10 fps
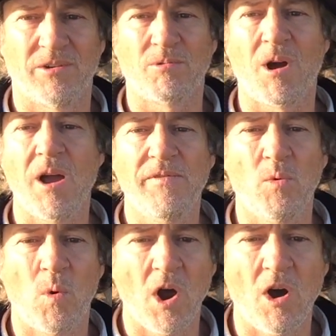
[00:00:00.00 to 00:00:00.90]
or
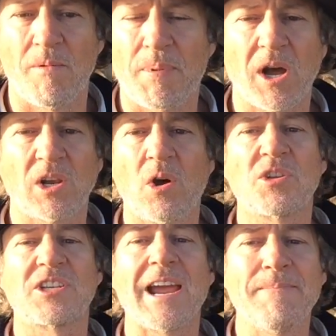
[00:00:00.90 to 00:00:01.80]
overwhelmed by
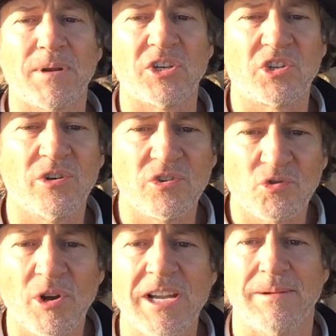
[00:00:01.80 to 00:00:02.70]
lost ambition and
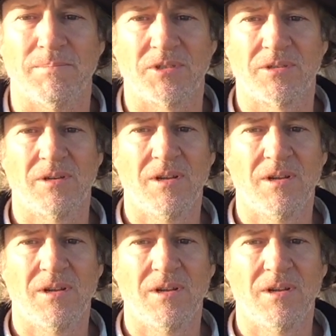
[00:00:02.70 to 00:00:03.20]
dreams.